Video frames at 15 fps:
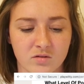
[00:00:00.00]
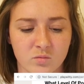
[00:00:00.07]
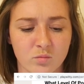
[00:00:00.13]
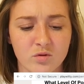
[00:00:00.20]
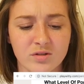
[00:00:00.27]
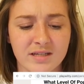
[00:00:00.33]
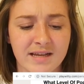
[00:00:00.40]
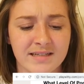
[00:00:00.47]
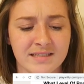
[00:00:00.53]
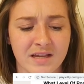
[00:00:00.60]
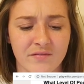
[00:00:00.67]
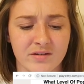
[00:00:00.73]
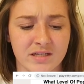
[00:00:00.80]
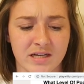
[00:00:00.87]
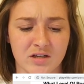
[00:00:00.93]
We'll say
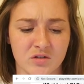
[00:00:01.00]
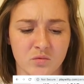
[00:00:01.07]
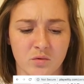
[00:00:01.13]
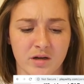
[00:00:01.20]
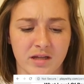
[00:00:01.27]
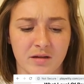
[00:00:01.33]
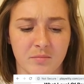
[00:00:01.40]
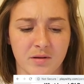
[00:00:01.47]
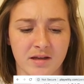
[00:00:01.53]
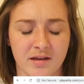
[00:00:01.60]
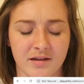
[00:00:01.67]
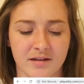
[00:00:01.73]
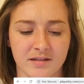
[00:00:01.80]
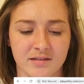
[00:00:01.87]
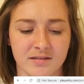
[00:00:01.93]
17 to 20,
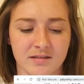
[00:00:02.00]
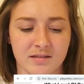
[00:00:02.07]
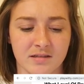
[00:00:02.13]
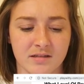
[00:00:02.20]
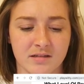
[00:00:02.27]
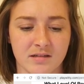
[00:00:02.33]
because